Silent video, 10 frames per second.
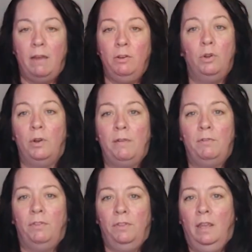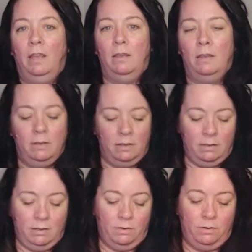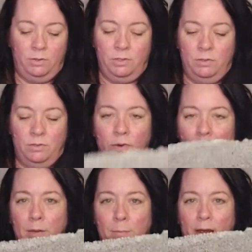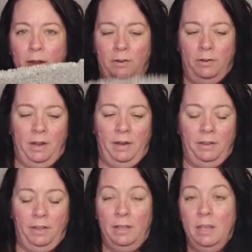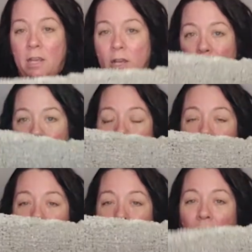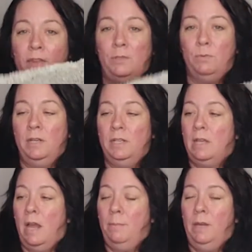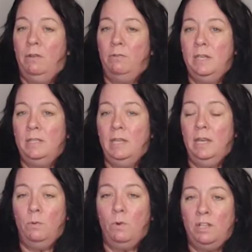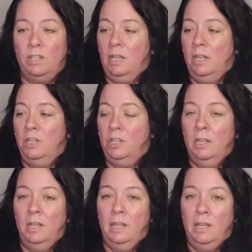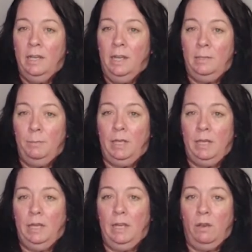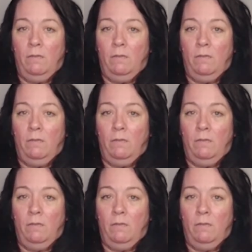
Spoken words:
don't have to think, or you don't need a pattern or anything. So what I'm doing for this one is I'm increasing one stitch at the beginning of